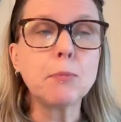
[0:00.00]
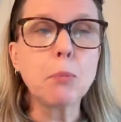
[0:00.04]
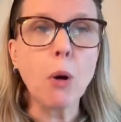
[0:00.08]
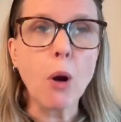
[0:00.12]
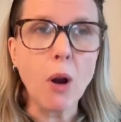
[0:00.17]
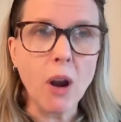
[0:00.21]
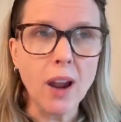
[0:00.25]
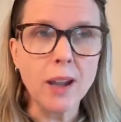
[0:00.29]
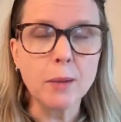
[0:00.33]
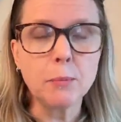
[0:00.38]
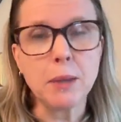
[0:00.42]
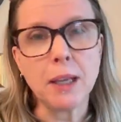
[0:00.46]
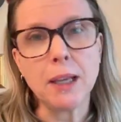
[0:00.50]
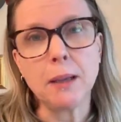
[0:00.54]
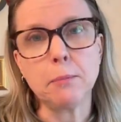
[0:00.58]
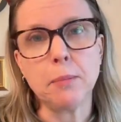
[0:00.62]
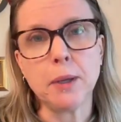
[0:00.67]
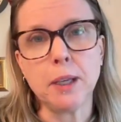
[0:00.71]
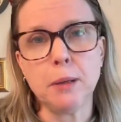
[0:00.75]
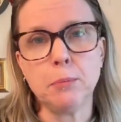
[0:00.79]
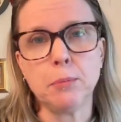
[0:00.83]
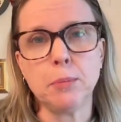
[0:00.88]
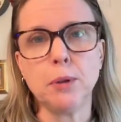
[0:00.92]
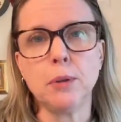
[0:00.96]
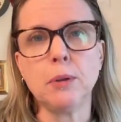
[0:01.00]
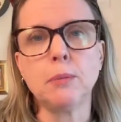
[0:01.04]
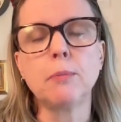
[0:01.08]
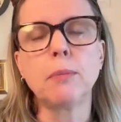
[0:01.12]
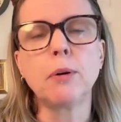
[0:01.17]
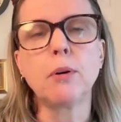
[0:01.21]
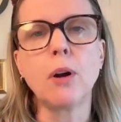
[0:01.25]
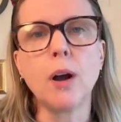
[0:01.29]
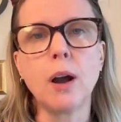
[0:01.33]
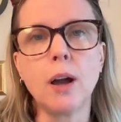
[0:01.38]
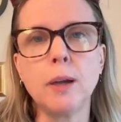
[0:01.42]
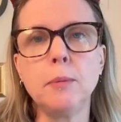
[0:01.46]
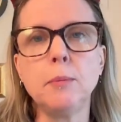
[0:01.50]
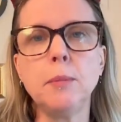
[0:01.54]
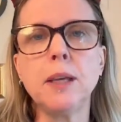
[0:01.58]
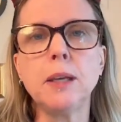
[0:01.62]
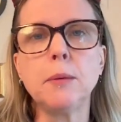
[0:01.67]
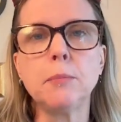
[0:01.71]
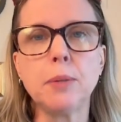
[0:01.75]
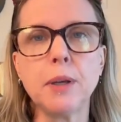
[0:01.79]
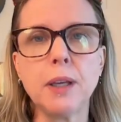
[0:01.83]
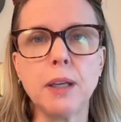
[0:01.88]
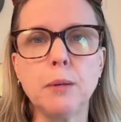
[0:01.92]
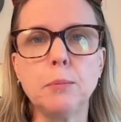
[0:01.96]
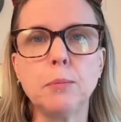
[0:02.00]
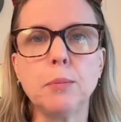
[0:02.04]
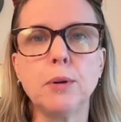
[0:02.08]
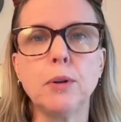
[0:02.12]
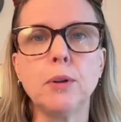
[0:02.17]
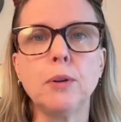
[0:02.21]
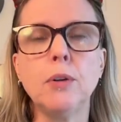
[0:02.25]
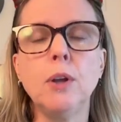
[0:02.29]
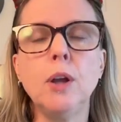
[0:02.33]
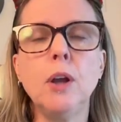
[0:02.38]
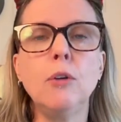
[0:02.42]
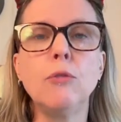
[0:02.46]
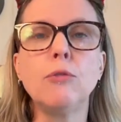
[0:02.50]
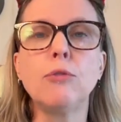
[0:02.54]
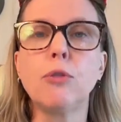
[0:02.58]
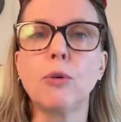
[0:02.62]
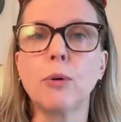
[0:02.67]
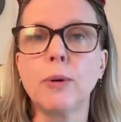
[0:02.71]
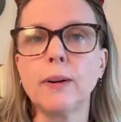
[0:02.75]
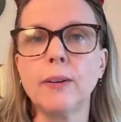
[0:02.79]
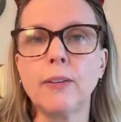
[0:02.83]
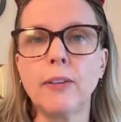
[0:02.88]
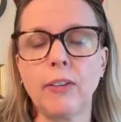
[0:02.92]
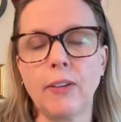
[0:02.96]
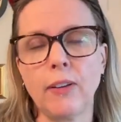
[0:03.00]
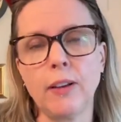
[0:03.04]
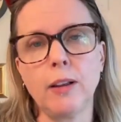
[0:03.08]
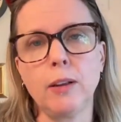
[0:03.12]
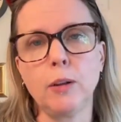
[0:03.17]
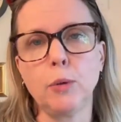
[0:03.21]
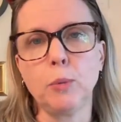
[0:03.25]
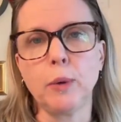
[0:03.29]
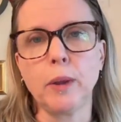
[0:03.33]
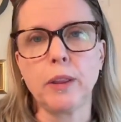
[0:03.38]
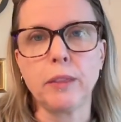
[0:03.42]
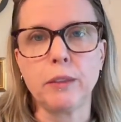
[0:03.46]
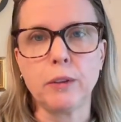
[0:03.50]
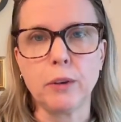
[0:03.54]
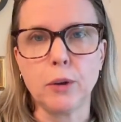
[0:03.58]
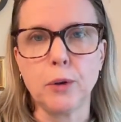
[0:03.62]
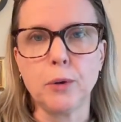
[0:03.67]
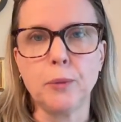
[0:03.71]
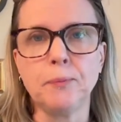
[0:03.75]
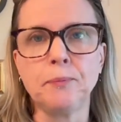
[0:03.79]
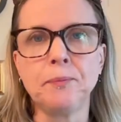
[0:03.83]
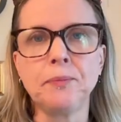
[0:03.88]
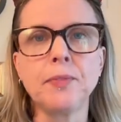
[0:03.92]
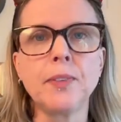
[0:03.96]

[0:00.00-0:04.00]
priming people for a sale with you.